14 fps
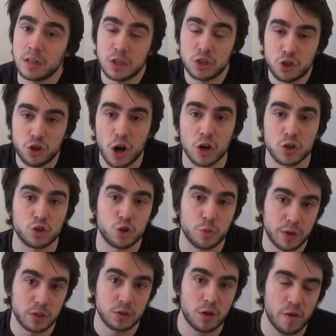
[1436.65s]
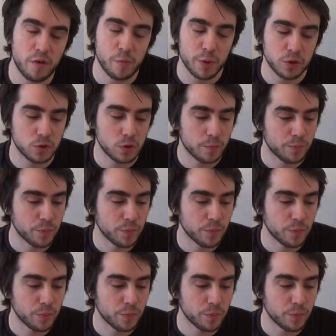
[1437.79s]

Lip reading: in charge, to be in government,